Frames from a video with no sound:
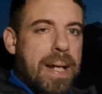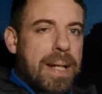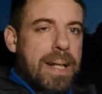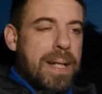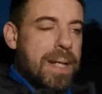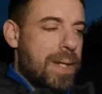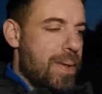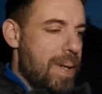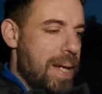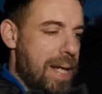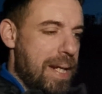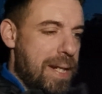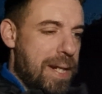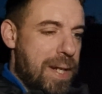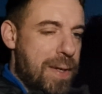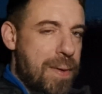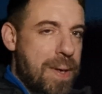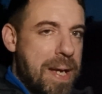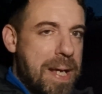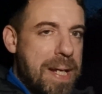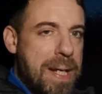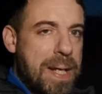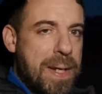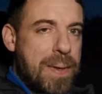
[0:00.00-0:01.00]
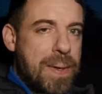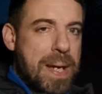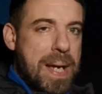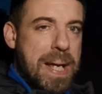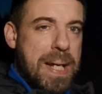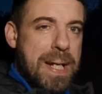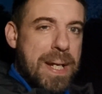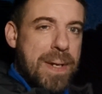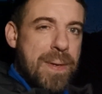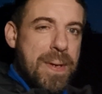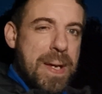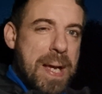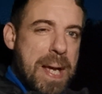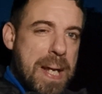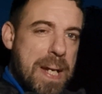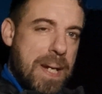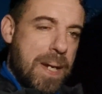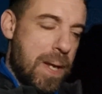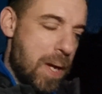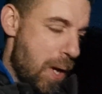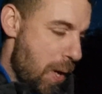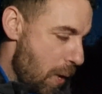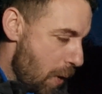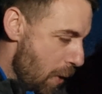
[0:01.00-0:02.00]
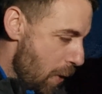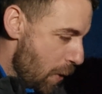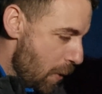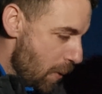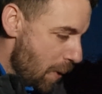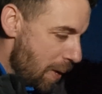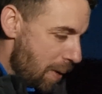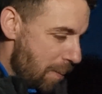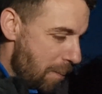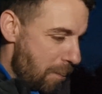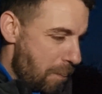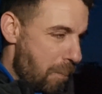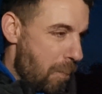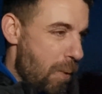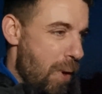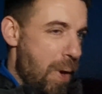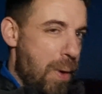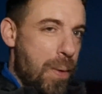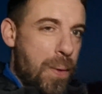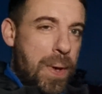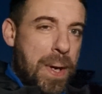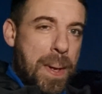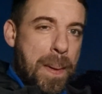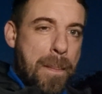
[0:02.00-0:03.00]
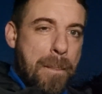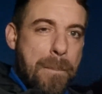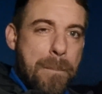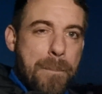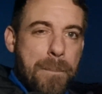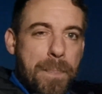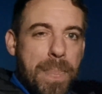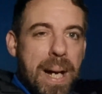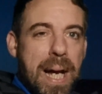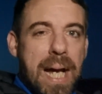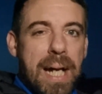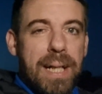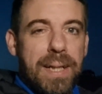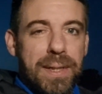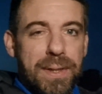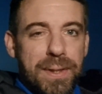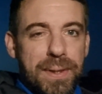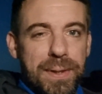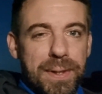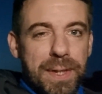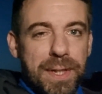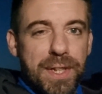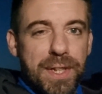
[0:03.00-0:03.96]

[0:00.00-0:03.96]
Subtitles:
Hello, hello, hello, hello, hello, and welcome back to the